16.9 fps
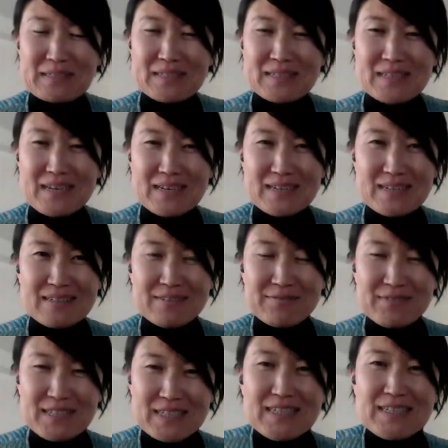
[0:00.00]
today
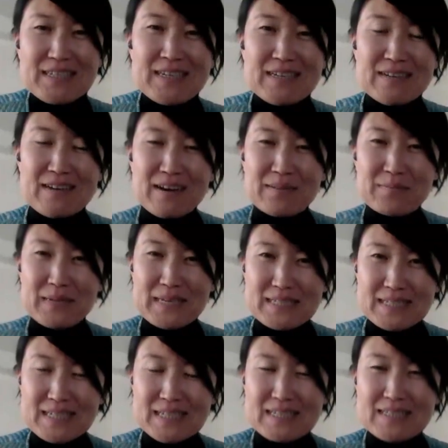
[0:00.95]
Vicky cannot
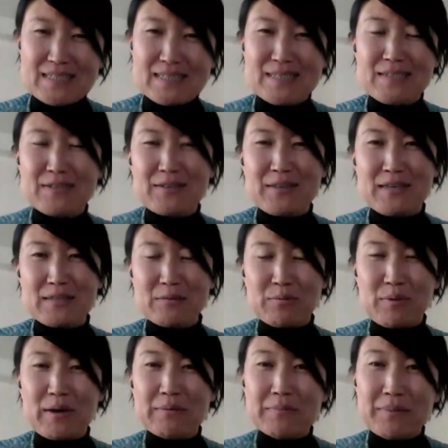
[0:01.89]
make it, so that's
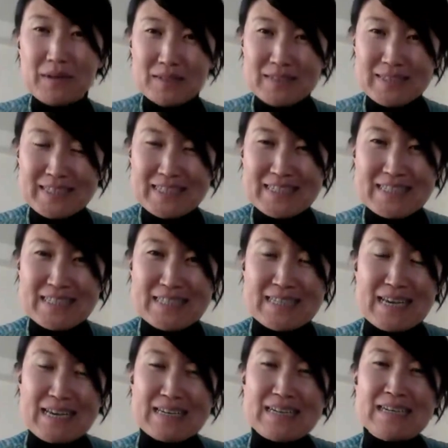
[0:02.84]
my apologies.
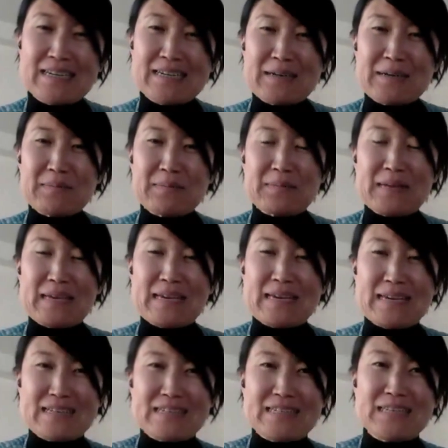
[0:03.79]

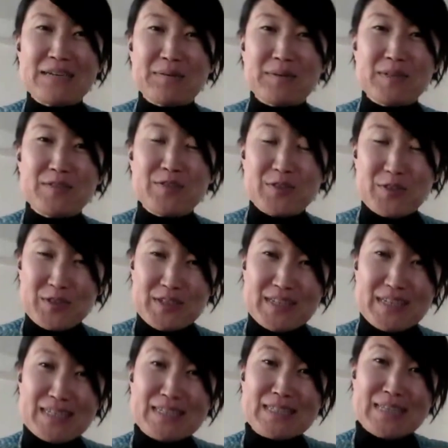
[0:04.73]
And she will
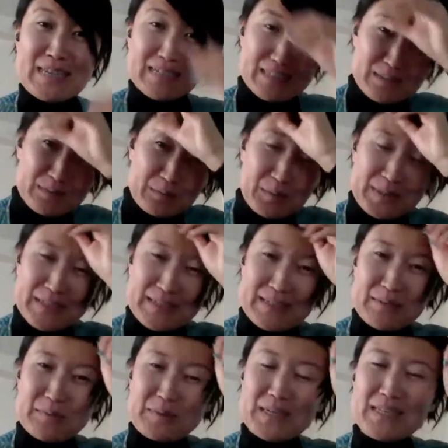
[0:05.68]
join us next week
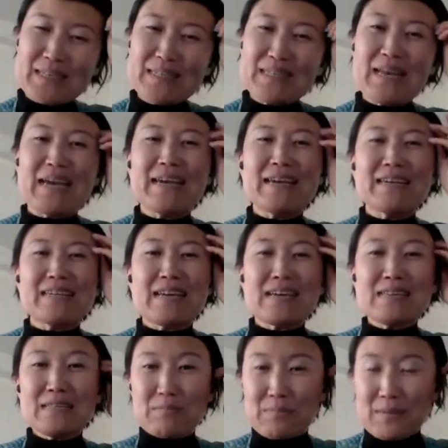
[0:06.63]
with a
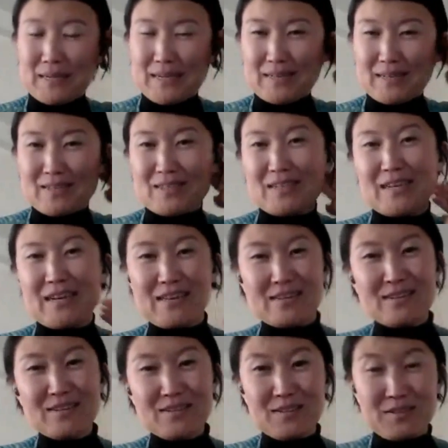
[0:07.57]
guest speaker
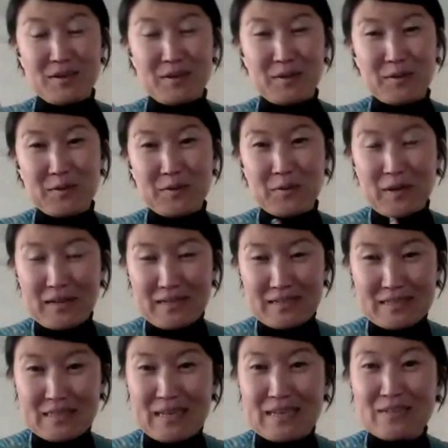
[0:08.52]
together. So
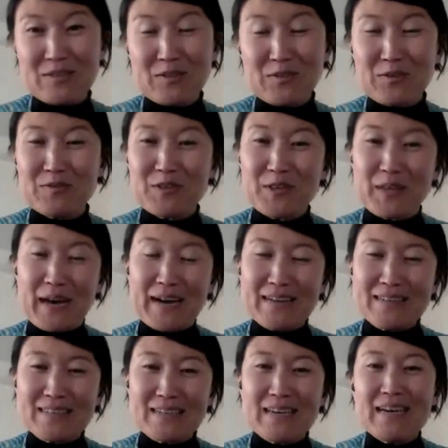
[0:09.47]
stay tuned for
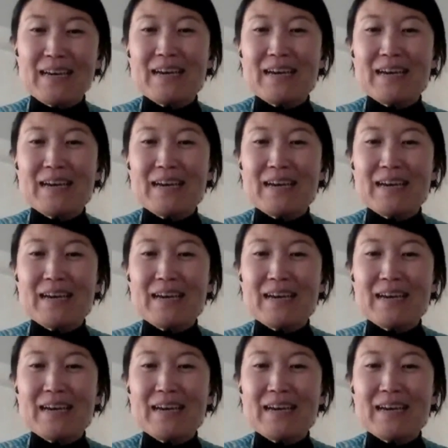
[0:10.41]
that.